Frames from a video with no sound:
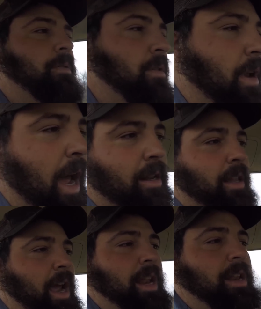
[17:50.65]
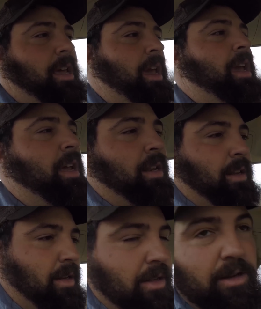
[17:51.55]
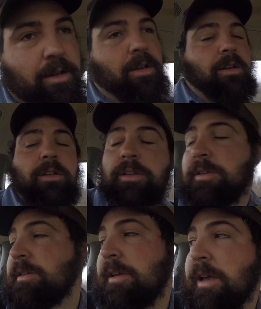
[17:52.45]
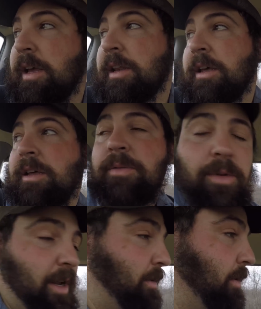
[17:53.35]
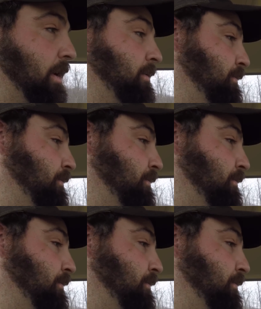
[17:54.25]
I had to ted it again, and but anyway,